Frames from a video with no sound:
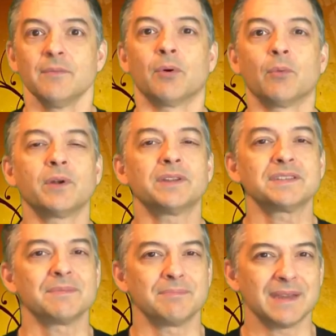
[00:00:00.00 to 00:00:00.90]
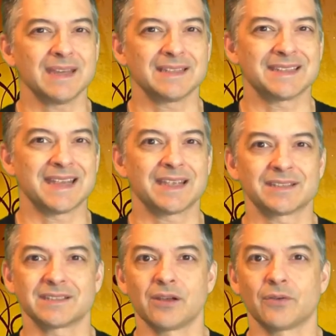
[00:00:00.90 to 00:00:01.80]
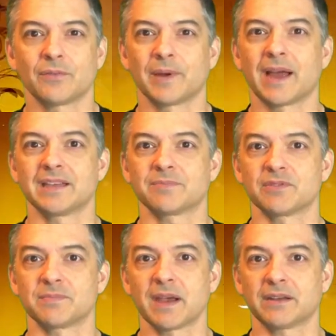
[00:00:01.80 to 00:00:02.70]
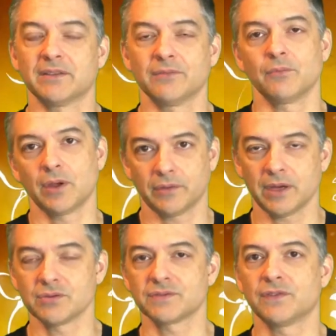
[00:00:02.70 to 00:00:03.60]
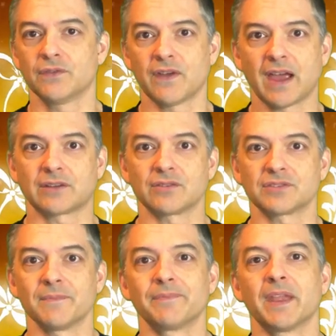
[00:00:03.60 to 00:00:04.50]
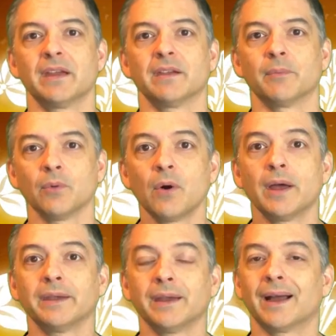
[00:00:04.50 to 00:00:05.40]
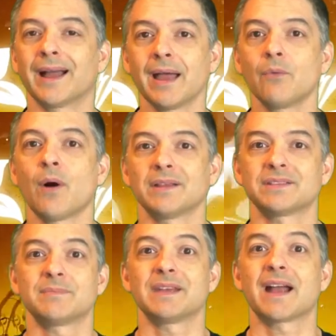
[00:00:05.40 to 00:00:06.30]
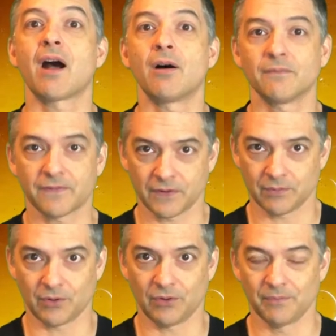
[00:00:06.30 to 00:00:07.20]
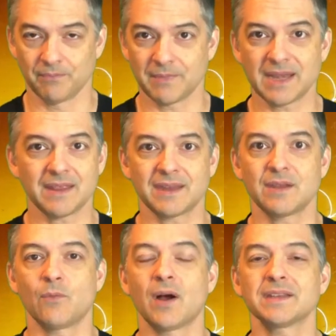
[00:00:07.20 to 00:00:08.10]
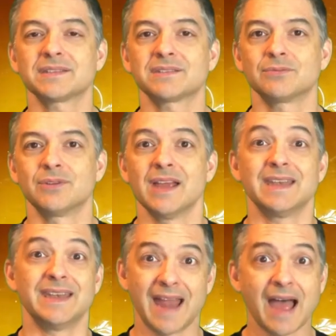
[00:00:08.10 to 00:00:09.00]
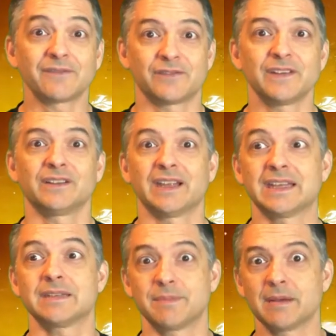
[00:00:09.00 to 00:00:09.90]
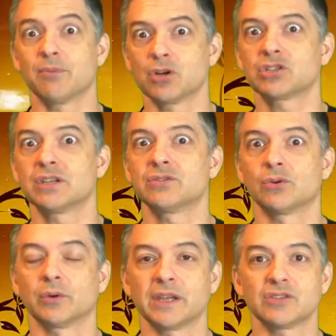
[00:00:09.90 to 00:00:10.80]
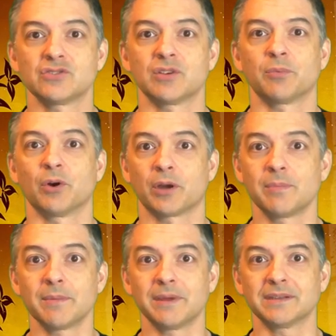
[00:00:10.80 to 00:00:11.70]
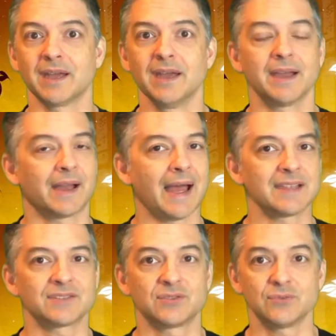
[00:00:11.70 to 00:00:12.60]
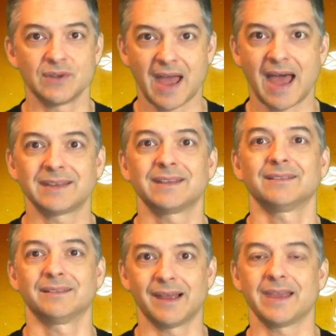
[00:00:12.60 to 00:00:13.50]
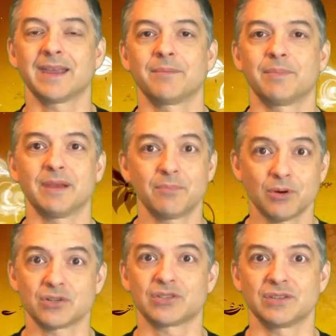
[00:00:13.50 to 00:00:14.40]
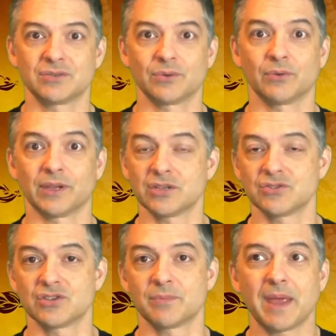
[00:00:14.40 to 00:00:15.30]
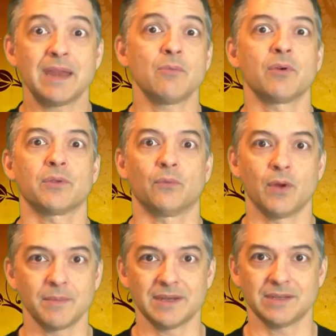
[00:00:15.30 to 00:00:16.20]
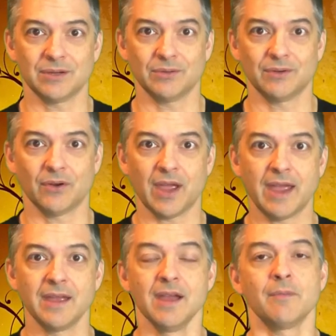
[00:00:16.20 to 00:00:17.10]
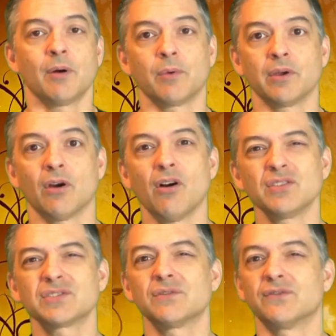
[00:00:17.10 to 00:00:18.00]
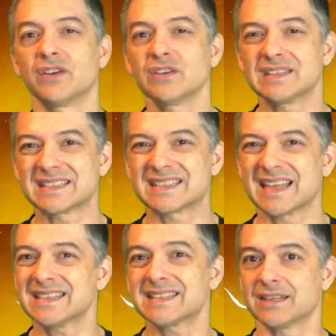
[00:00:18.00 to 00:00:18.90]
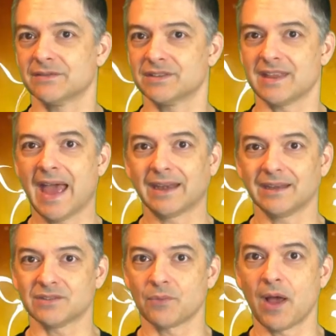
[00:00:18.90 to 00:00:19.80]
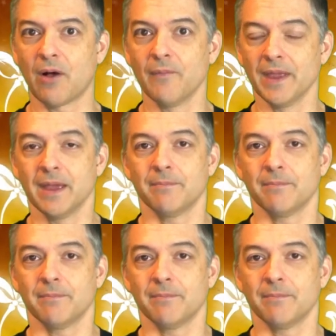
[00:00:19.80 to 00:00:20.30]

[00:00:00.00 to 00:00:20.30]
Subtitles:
But what does it mean to take it slow from a guy's perspective? Well, here's a few factors. Number one, a guy wants to be comfortable, meaning that he wants to not feel like he's being pushed into a relationship or a commitment. Guys do not like being pushed into a relationship any more than women do, okay? But we are also very sensitive to that as well.